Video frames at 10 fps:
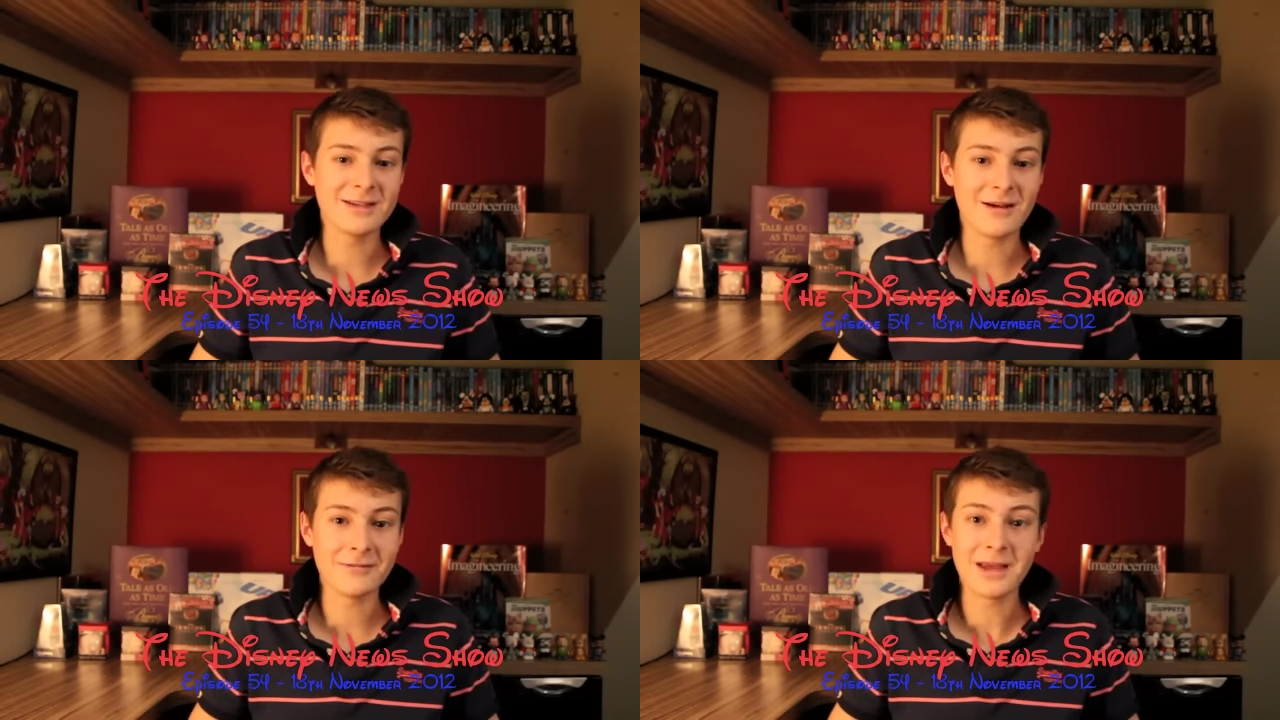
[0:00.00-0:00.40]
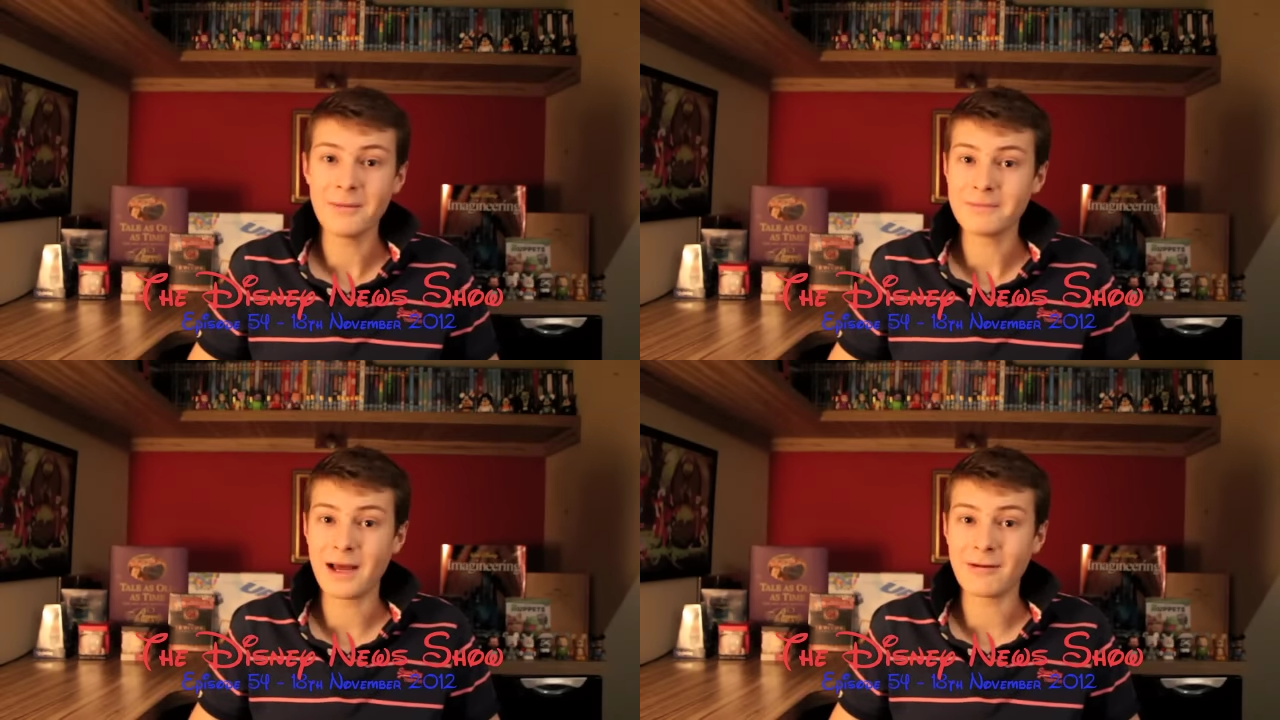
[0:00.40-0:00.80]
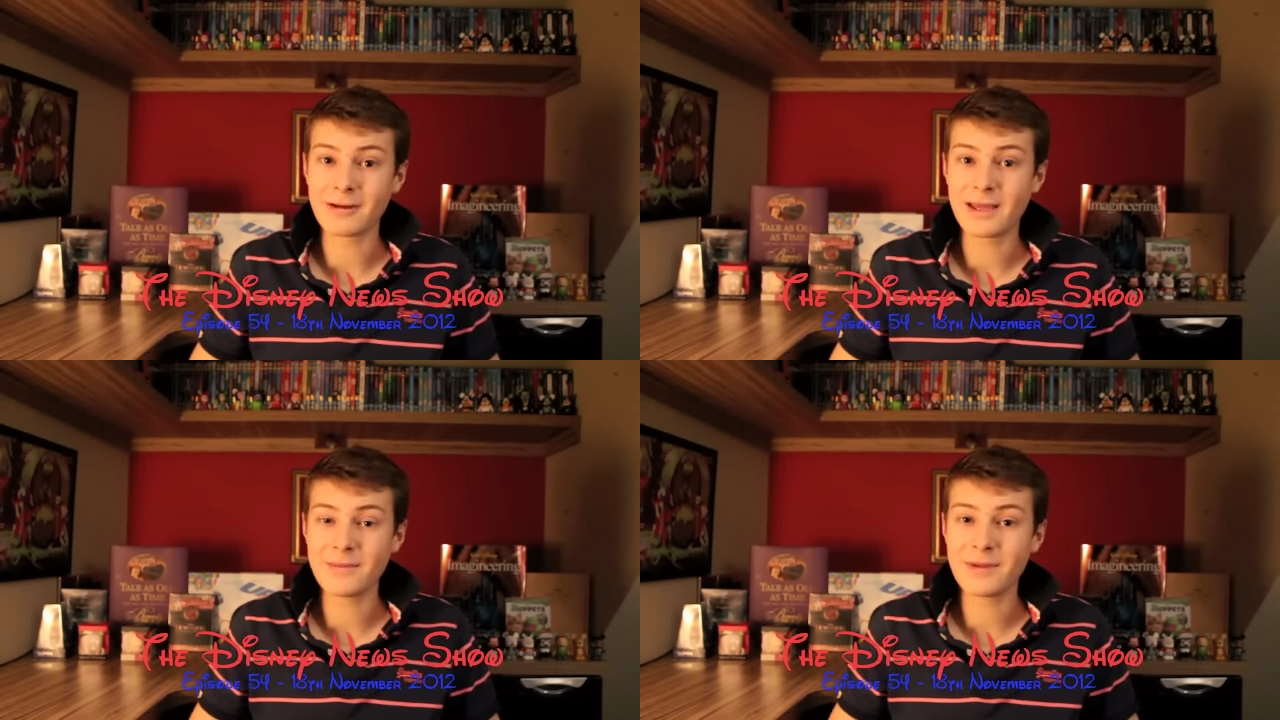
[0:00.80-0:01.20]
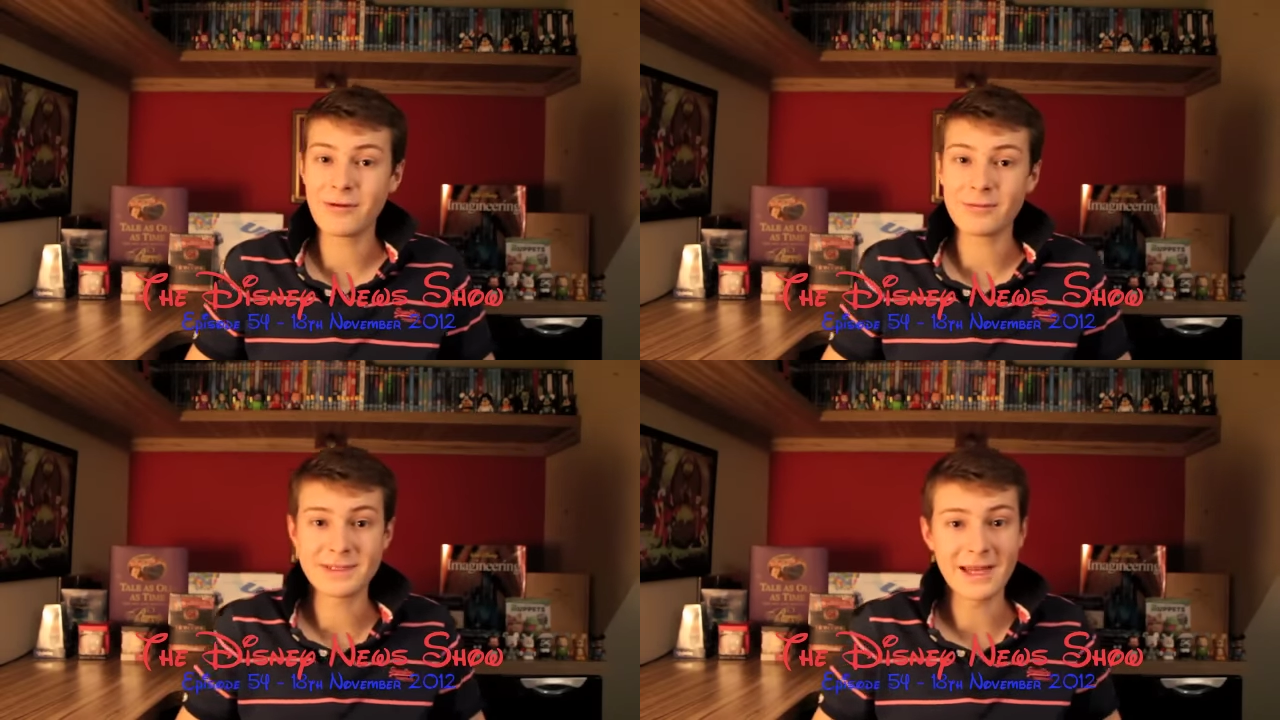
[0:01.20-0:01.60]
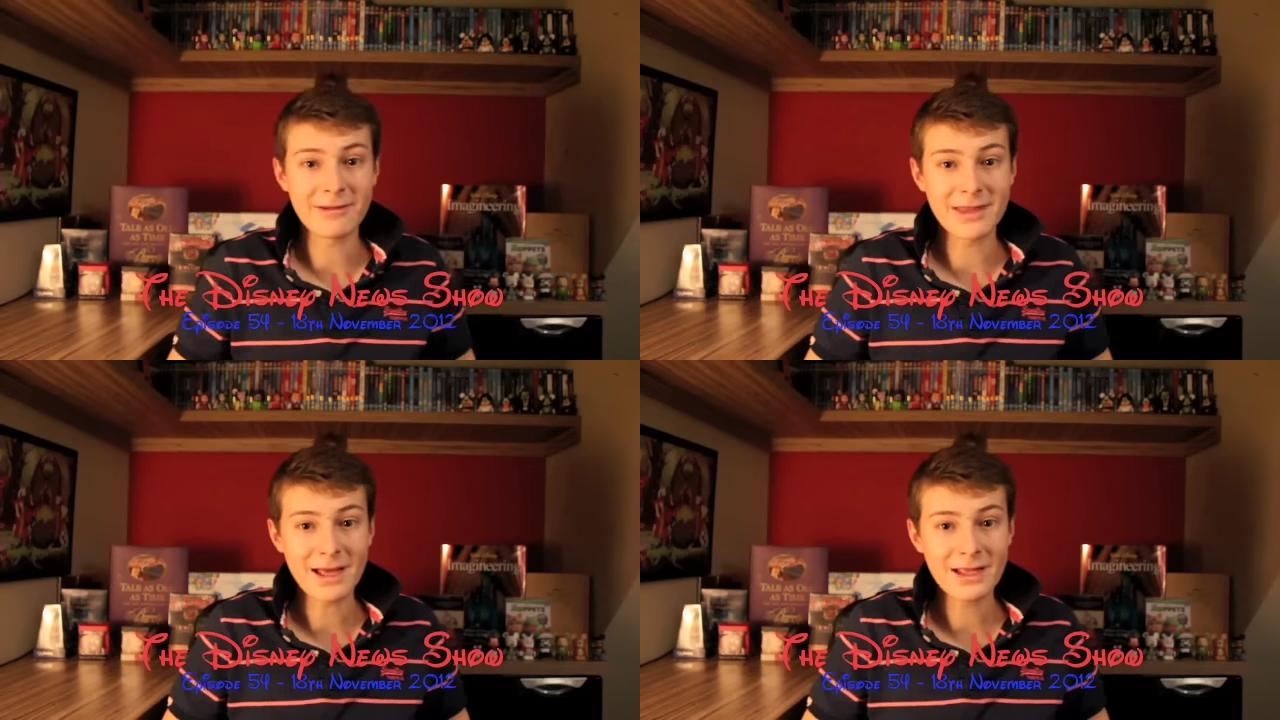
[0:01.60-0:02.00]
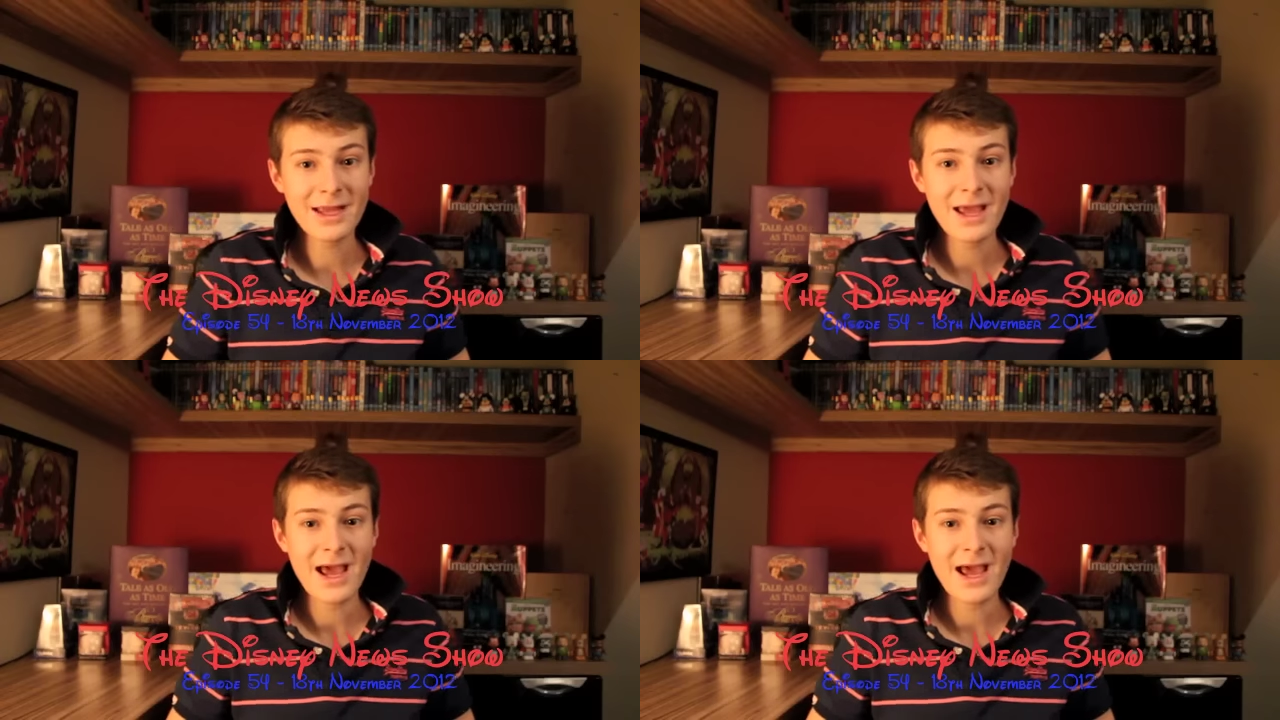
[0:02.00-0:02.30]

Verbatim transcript: So yeah, I will keep you up to date with that.